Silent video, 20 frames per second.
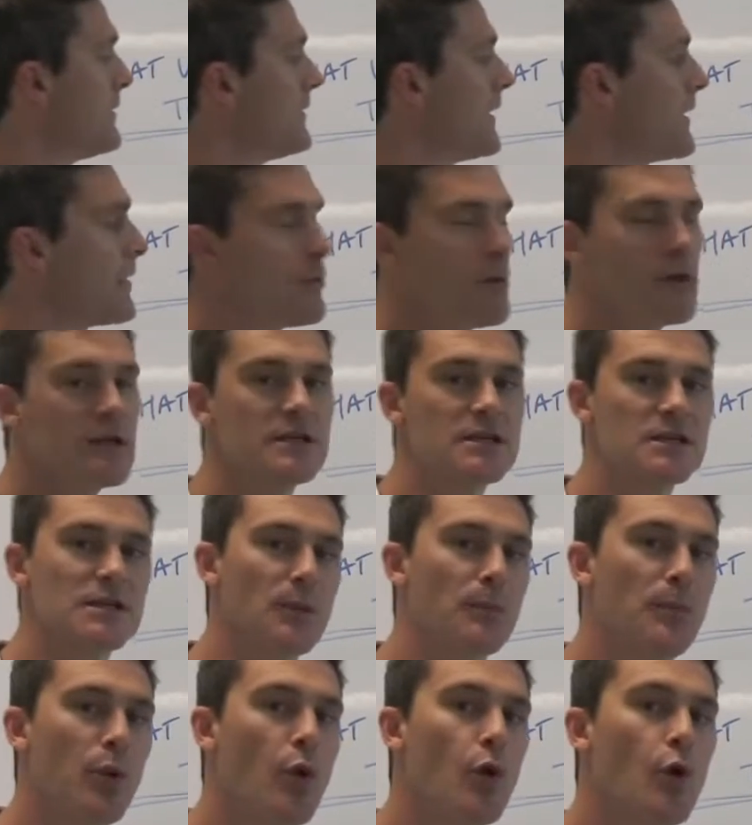The other one is
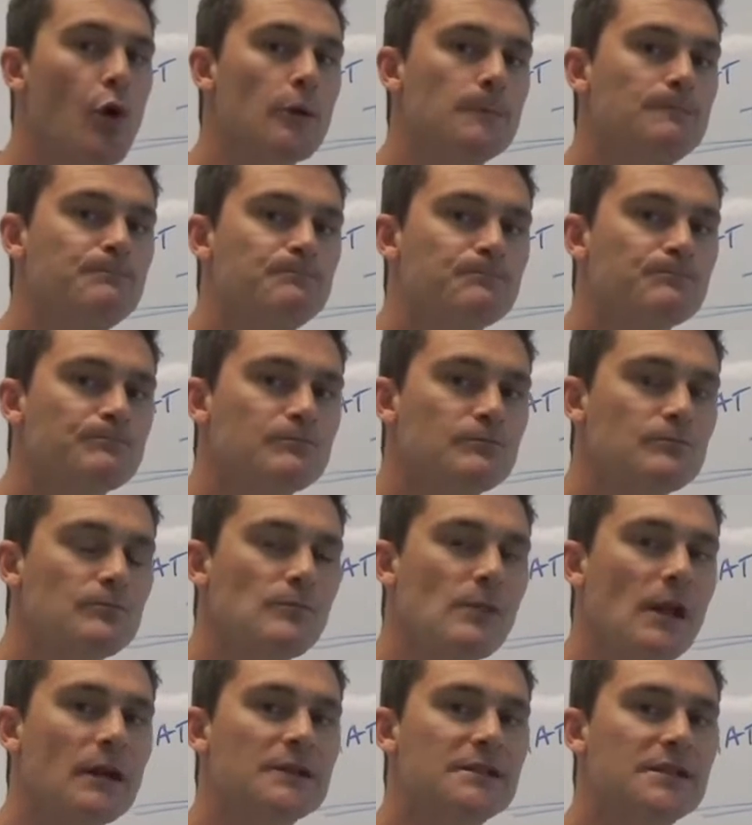support.
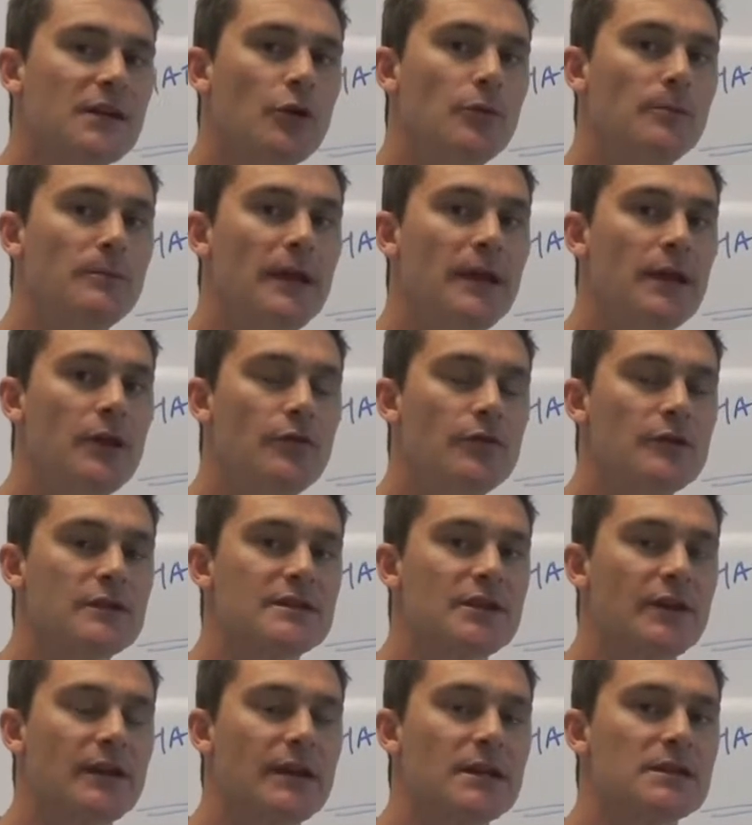So many of
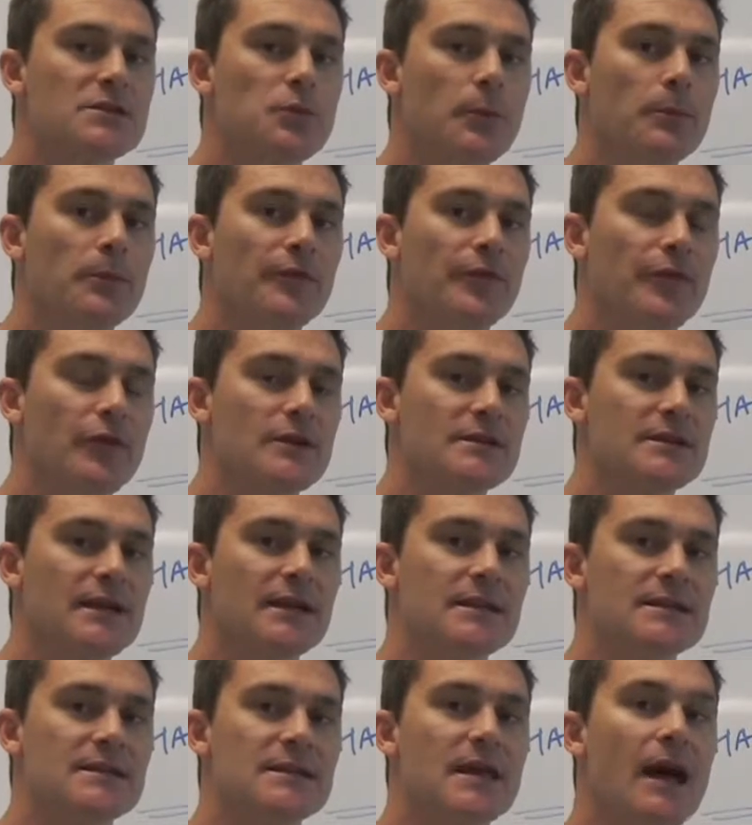us, I guess, when we first
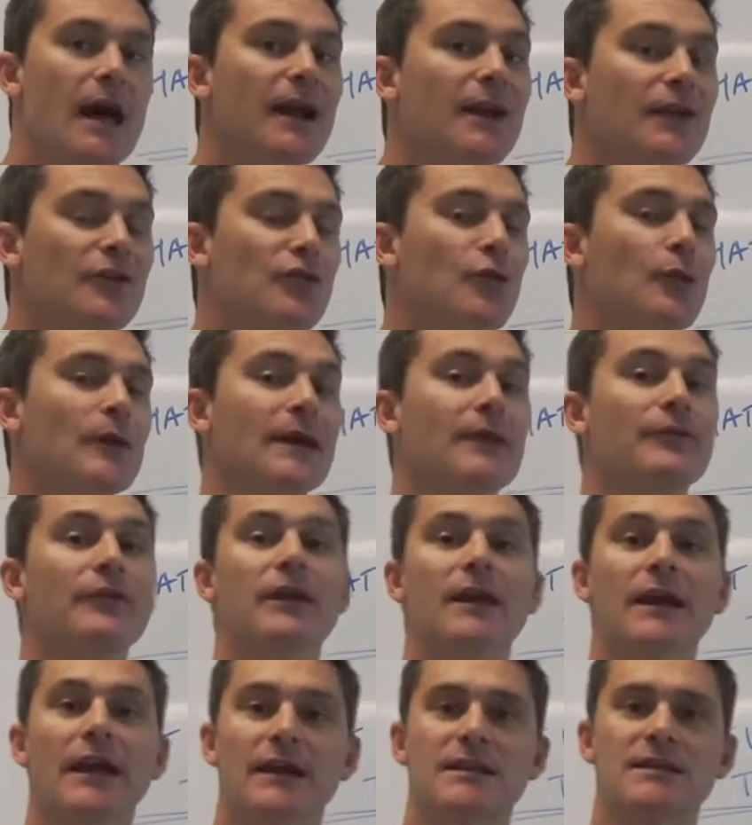get started, are doing
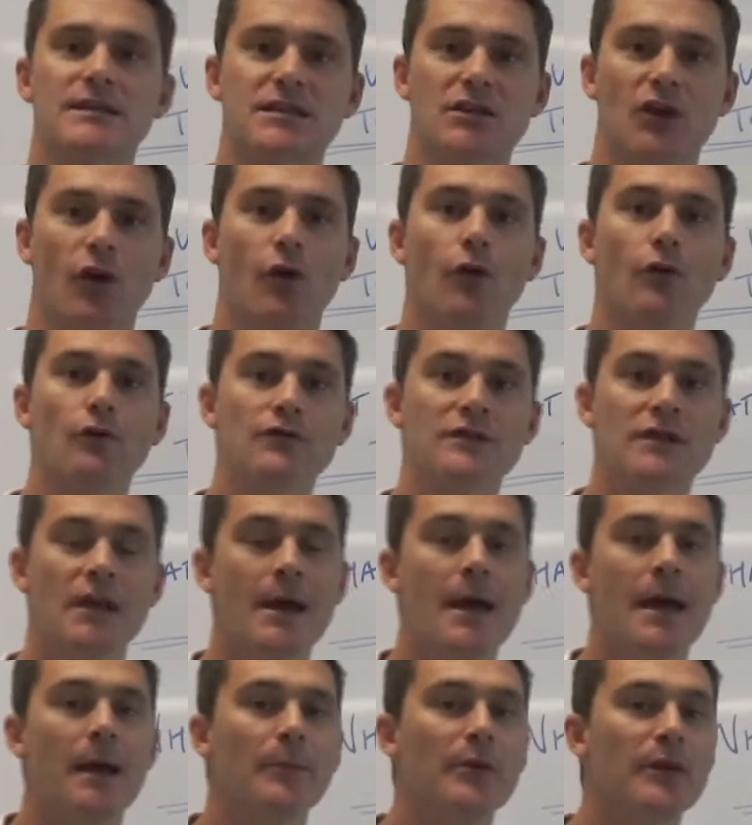everything ourselves,
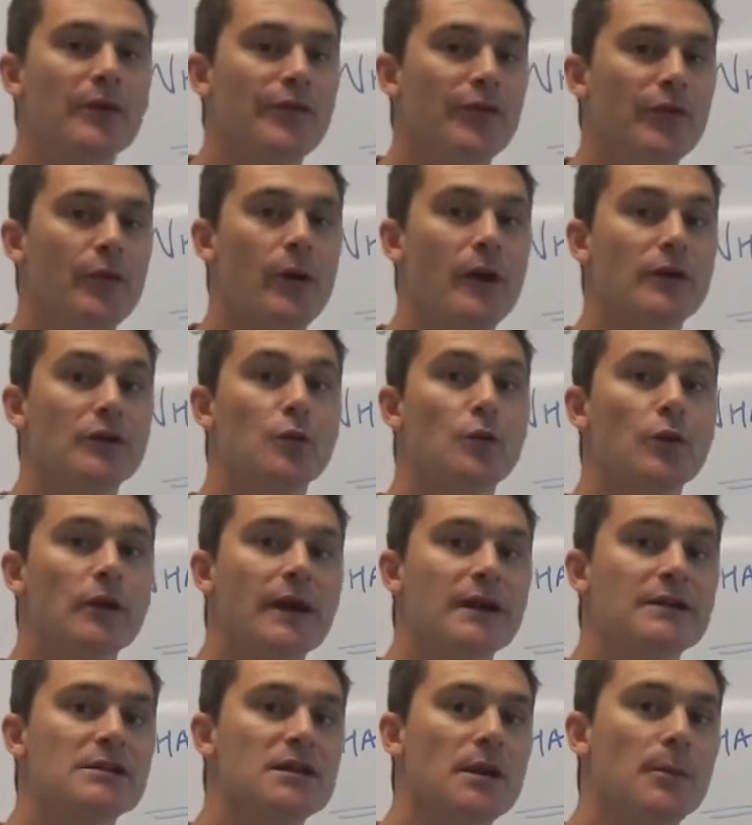but if you want
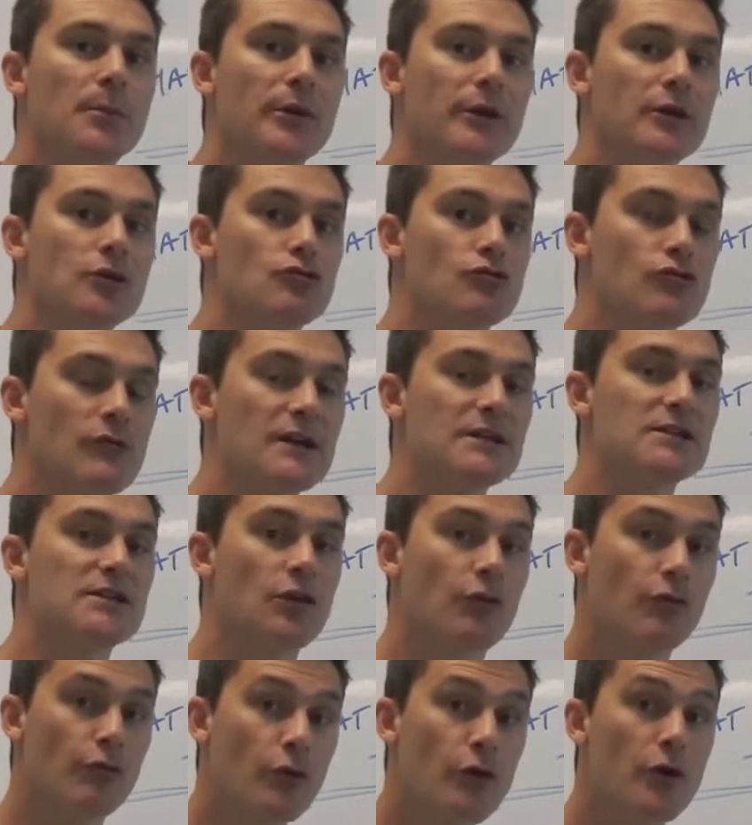to actually
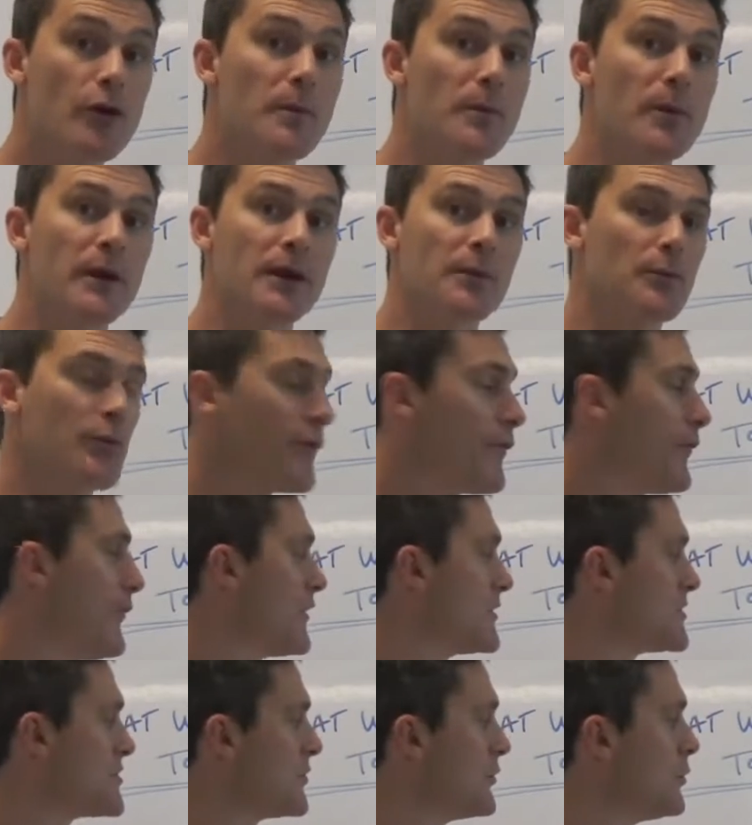progress through to being
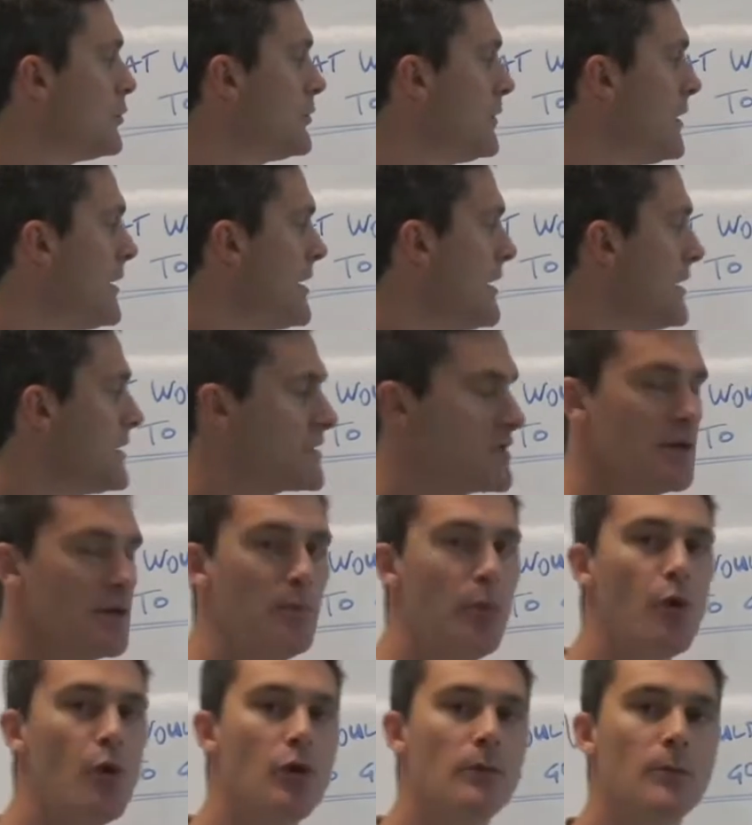professional,
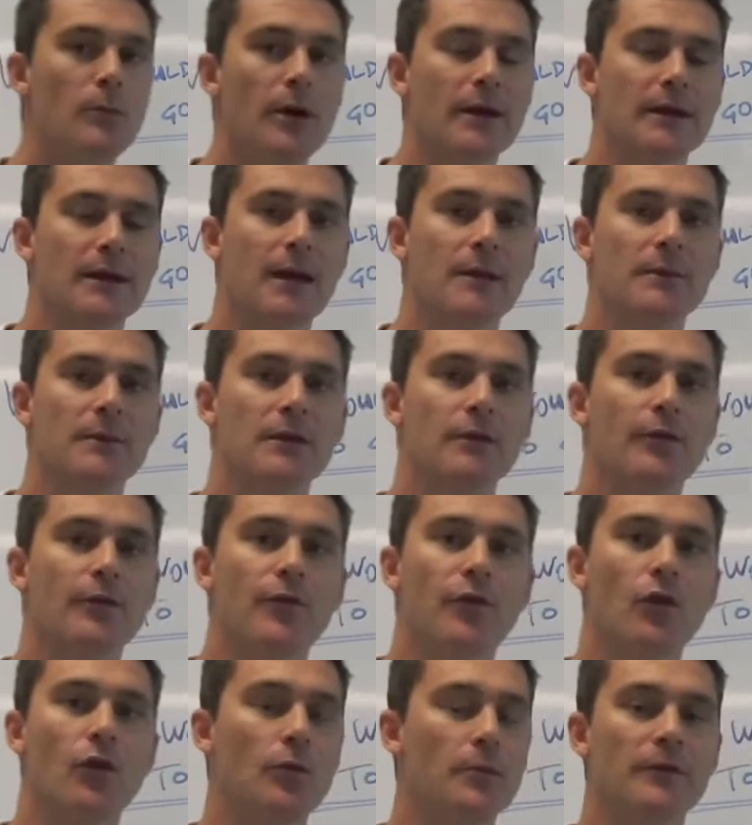support might come in the
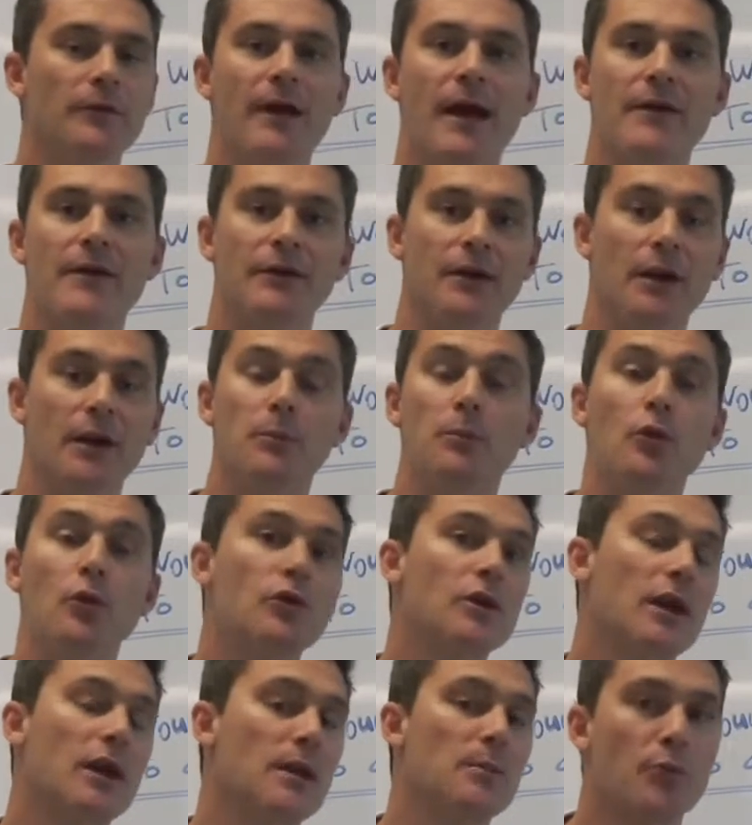form of having a
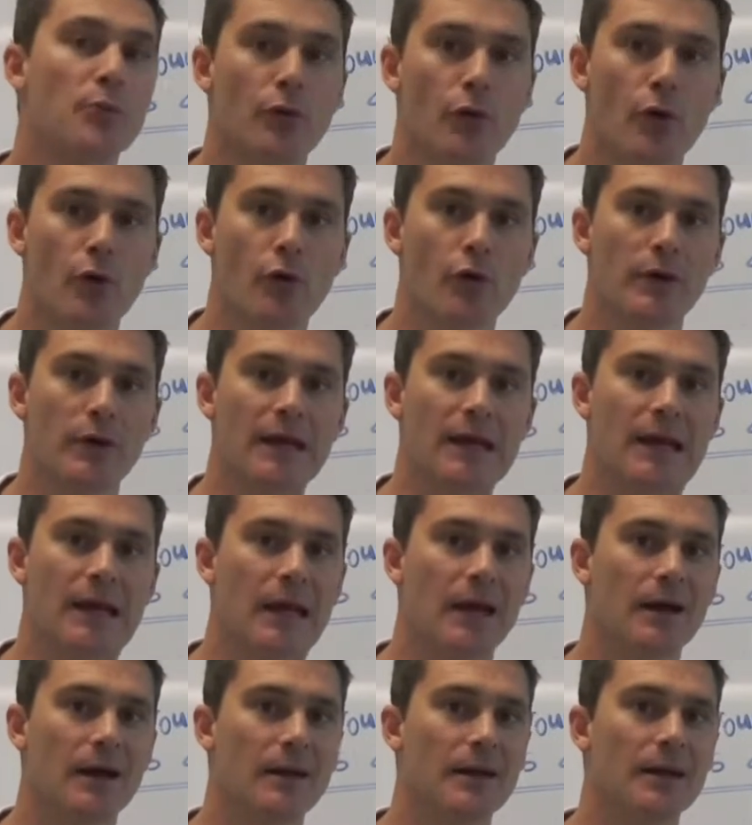bookkeeper or an
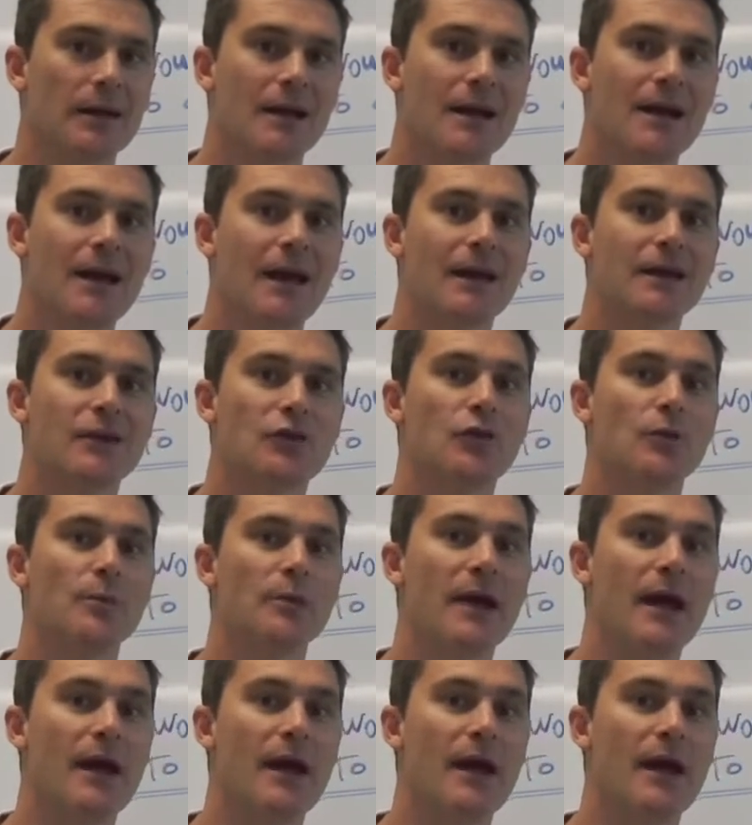accountant. It could